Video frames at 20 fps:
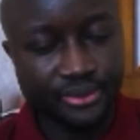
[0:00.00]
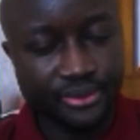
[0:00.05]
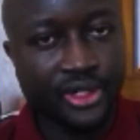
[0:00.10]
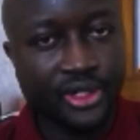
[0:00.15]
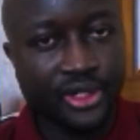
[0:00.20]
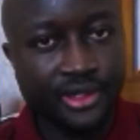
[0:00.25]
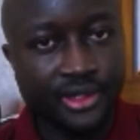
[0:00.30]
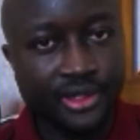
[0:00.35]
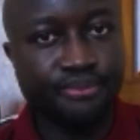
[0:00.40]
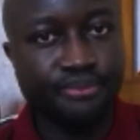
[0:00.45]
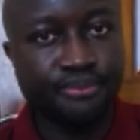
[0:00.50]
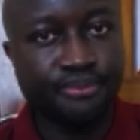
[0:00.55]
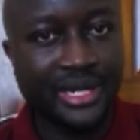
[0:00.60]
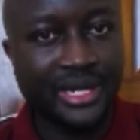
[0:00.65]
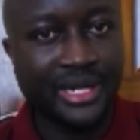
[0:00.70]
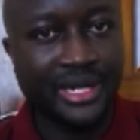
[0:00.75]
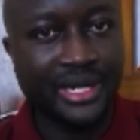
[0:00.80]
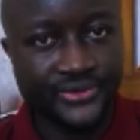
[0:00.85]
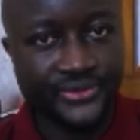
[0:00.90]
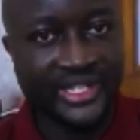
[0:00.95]
small
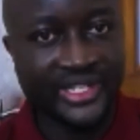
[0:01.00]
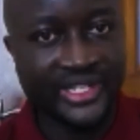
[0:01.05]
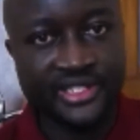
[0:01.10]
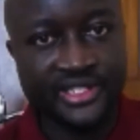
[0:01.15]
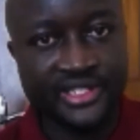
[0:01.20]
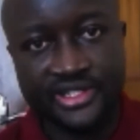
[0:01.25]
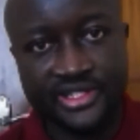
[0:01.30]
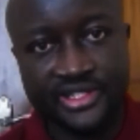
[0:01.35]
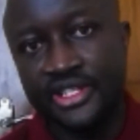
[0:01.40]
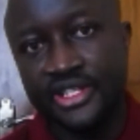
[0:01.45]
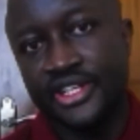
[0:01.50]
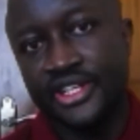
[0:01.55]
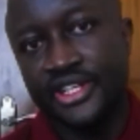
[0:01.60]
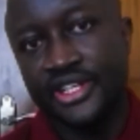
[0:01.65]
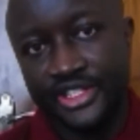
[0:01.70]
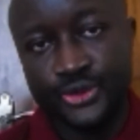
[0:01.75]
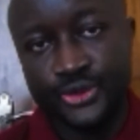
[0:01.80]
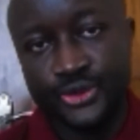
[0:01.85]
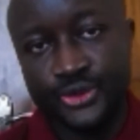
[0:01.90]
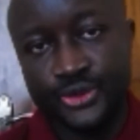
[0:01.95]
part of that
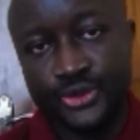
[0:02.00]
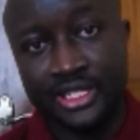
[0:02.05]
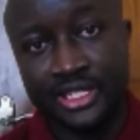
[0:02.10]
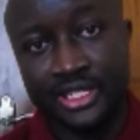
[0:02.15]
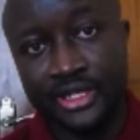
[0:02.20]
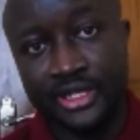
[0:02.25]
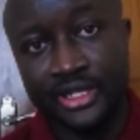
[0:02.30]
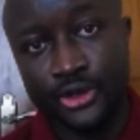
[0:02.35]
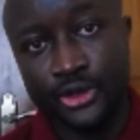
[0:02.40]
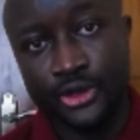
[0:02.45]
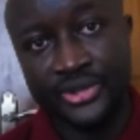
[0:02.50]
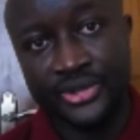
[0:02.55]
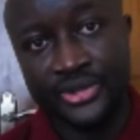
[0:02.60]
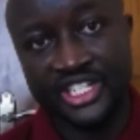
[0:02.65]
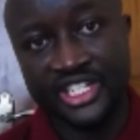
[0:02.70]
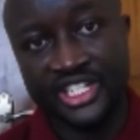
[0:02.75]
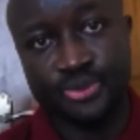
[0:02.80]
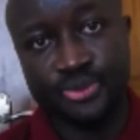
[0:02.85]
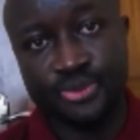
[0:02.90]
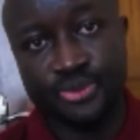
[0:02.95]
is what they'll now be
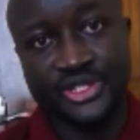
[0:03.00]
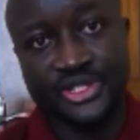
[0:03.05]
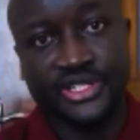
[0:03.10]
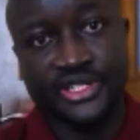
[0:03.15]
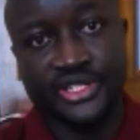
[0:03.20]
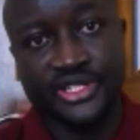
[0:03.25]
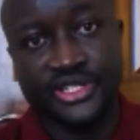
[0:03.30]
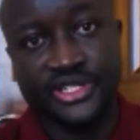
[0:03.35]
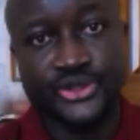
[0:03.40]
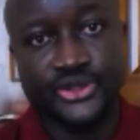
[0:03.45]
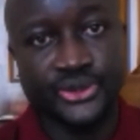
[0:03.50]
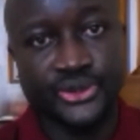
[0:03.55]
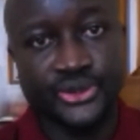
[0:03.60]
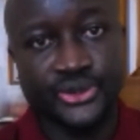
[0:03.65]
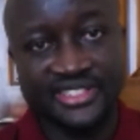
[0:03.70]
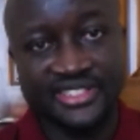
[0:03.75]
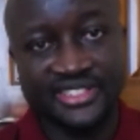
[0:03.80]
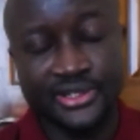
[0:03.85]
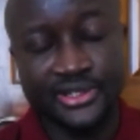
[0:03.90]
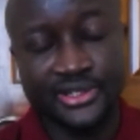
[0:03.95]
exporting. So I
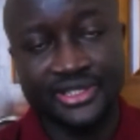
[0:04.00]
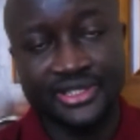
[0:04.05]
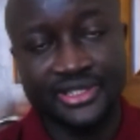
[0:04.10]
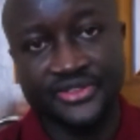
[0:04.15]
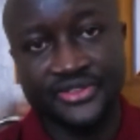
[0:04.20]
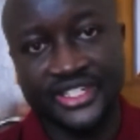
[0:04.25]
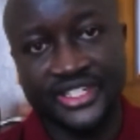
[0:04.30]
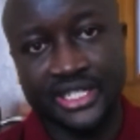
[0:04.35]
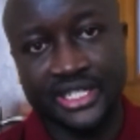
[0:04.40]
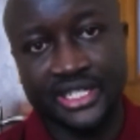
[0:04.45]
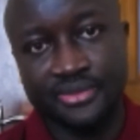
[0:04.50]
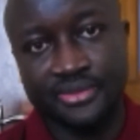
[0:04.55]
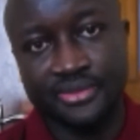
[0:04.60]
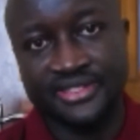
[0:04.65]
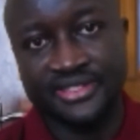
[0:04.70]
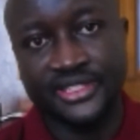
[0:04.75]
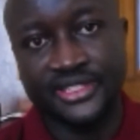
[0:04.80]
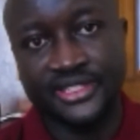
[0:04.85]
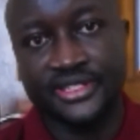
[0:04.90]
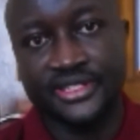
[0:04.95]
still don't have the numbers
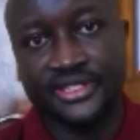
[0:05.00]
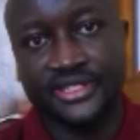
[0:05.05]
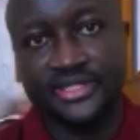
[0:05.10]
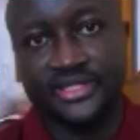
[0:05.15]
yet,